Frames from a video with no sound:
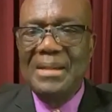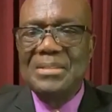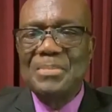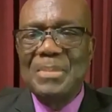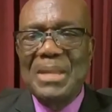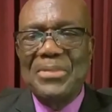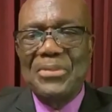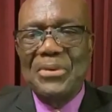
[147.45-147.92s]

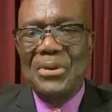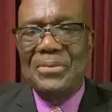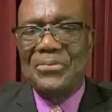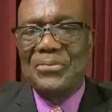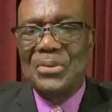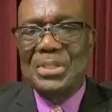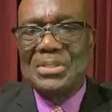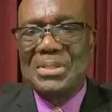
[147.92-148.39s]
Here's my
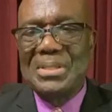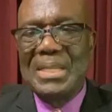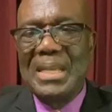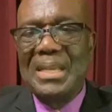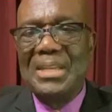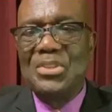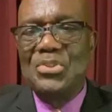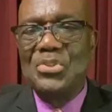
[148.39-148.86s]
thought for
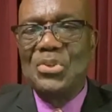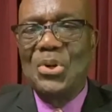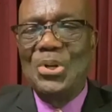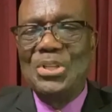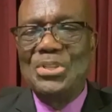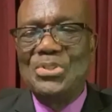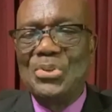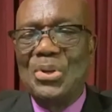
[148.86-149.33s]
today
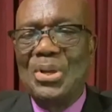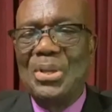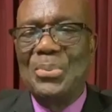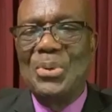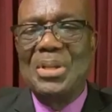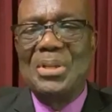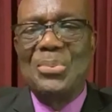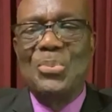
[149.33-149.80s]
Joy,
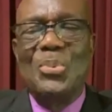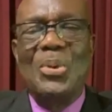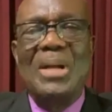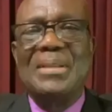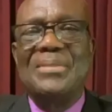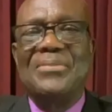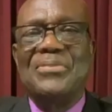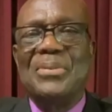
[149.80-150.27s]
joy, what a
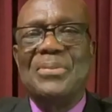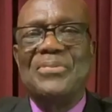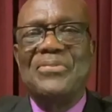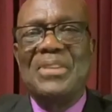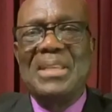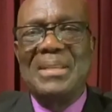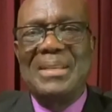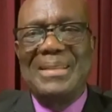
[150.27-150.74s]
wonderful
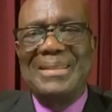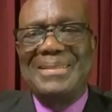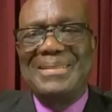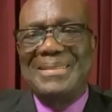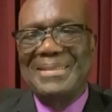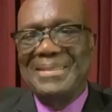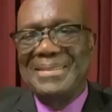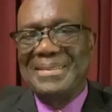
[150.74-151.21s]

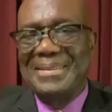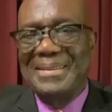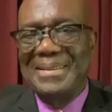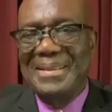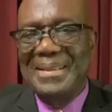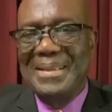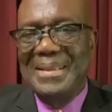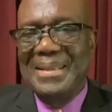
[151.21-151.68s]
feeling.
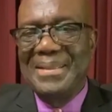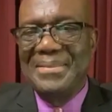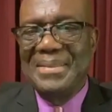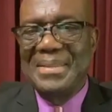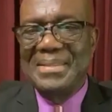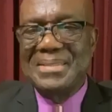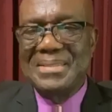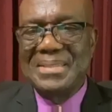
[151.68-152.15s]

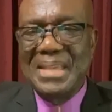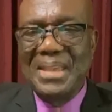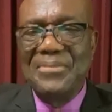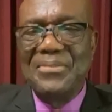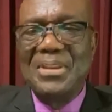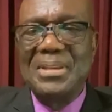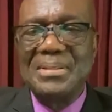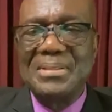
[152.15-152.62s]
The
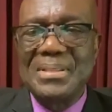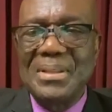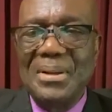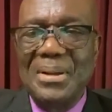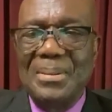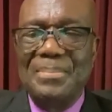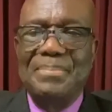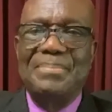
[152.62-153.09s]
Savior has
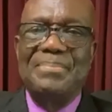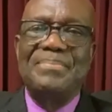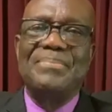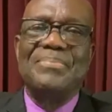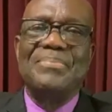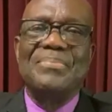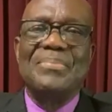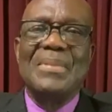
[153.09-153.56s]
come.
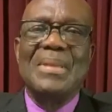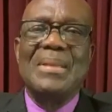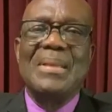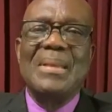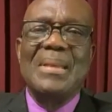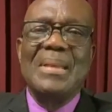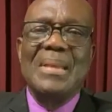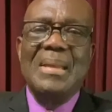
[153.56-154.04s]

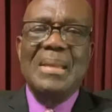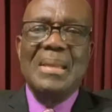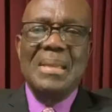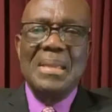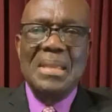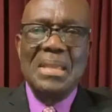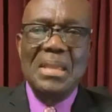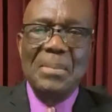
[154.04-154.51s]

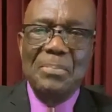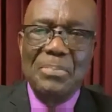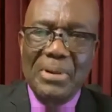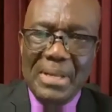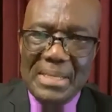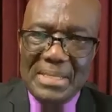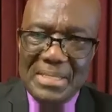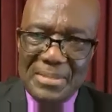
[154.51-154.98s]
He
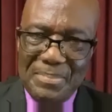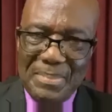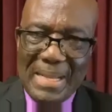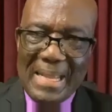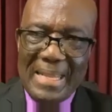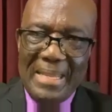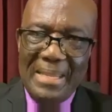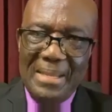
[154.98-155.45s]
brings
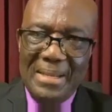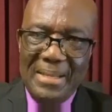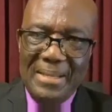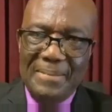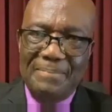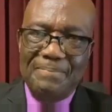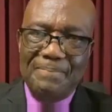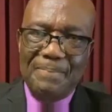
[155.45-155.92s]
my
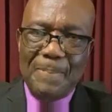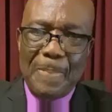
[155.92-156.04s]
healing.